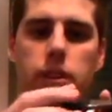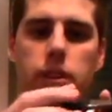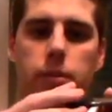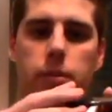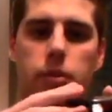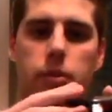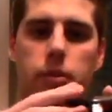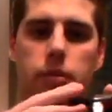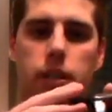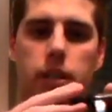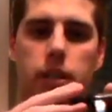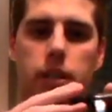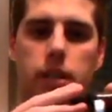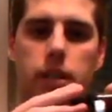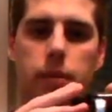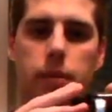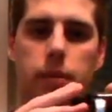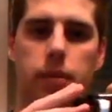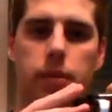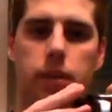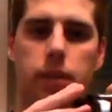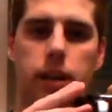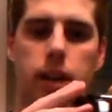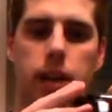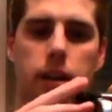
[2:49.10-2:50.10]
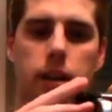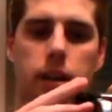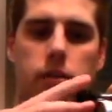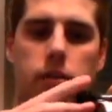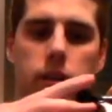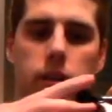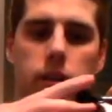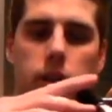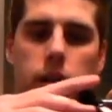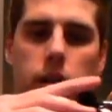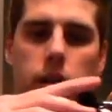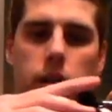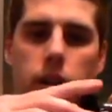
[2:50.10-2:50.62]
move this up and down
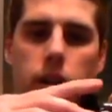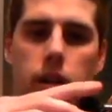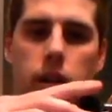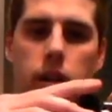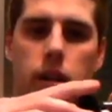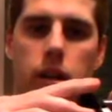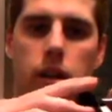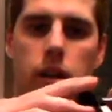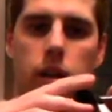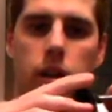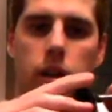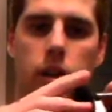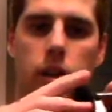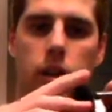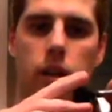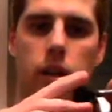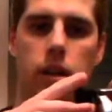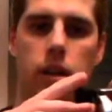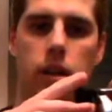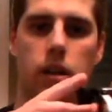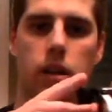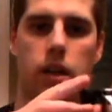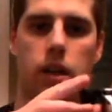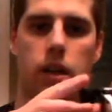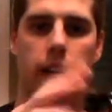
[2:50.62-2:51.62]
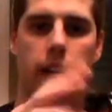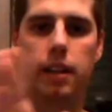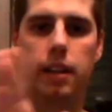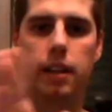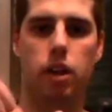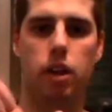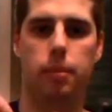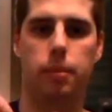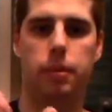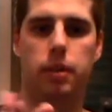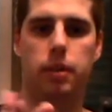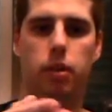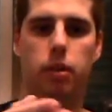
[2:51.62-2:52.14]
and the
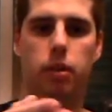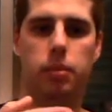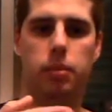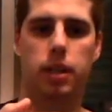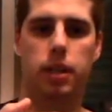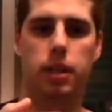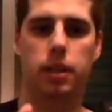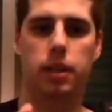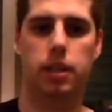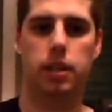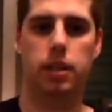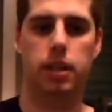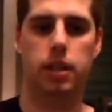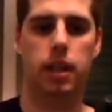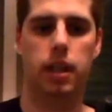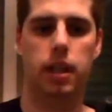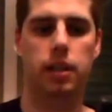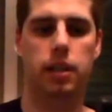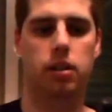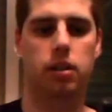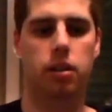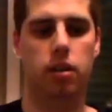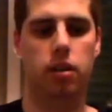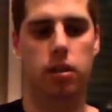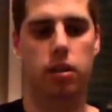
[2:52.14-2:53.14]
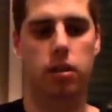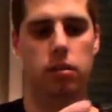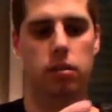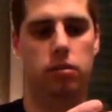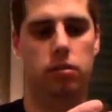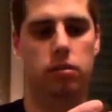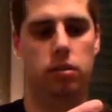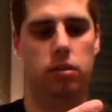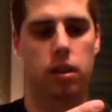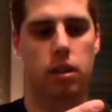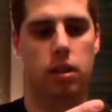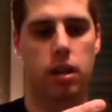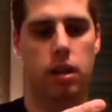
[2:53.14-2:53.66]
laptop side to side, so
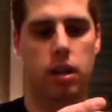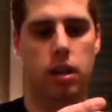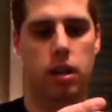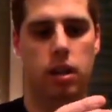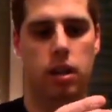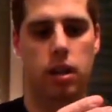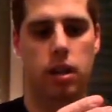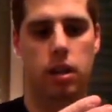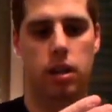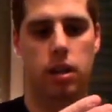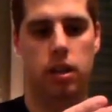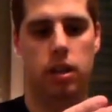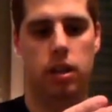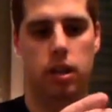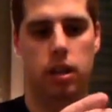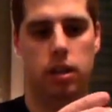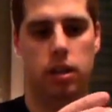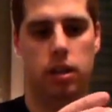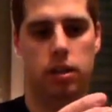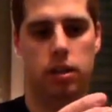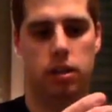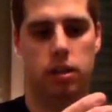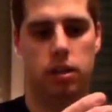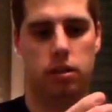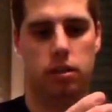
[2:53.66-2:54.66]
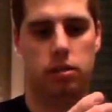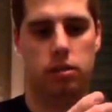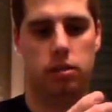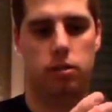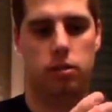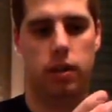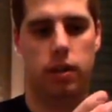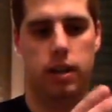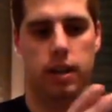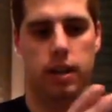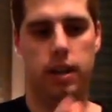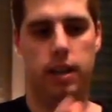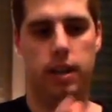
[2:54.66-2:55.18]
it's
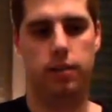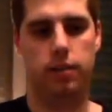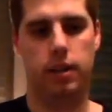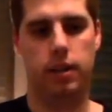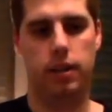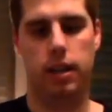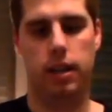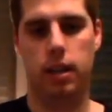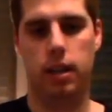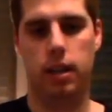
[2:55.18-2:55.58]
quite nifty.